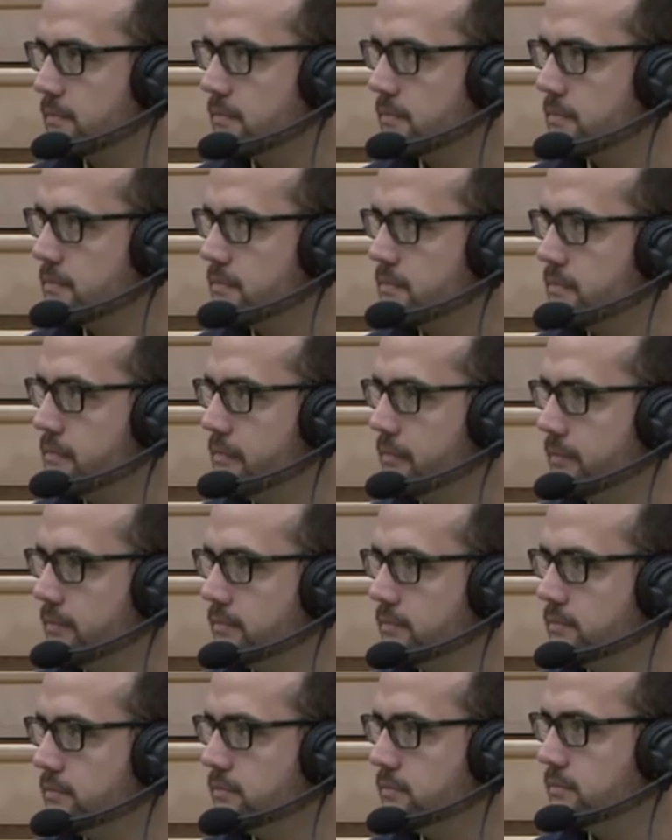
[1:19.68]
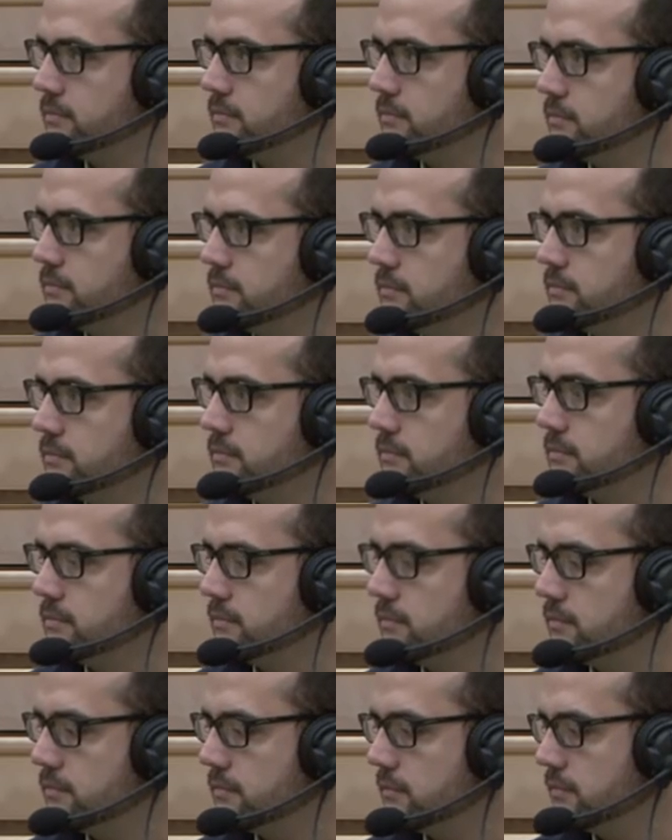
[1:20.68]

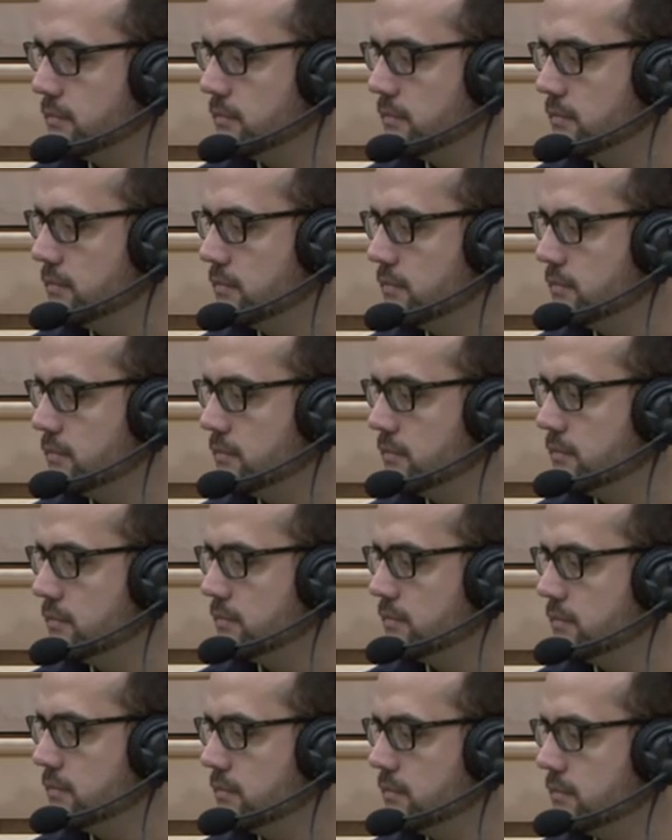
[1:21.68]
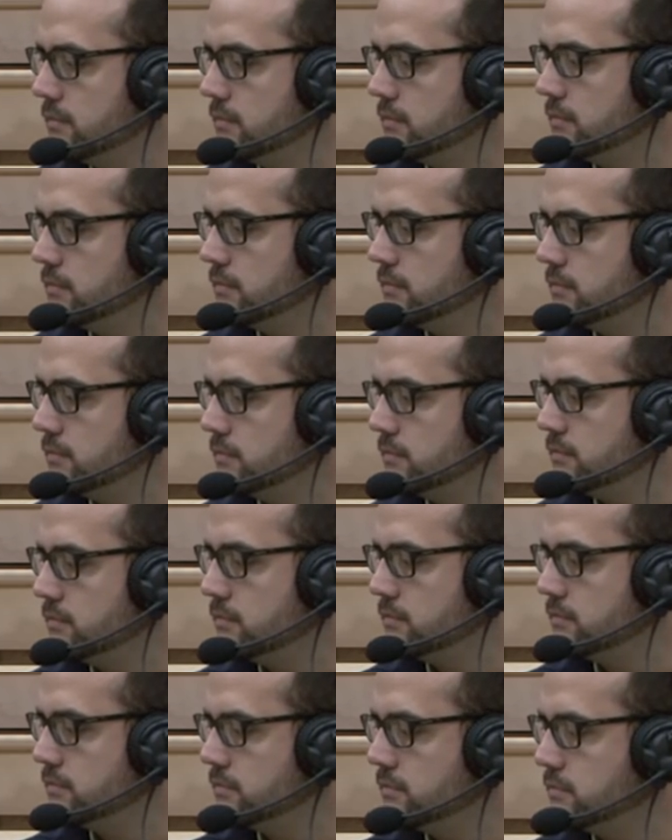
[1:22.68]

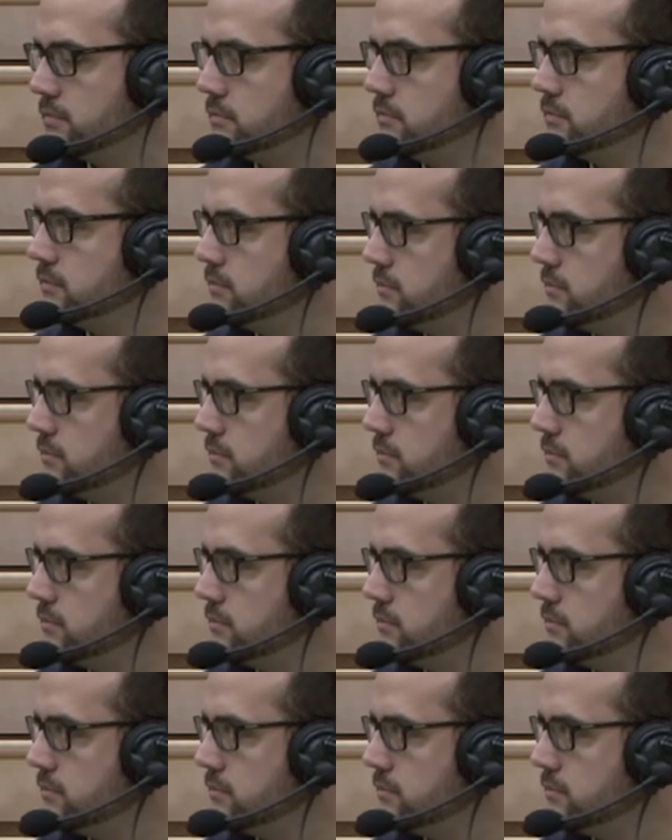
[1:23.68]
(silent)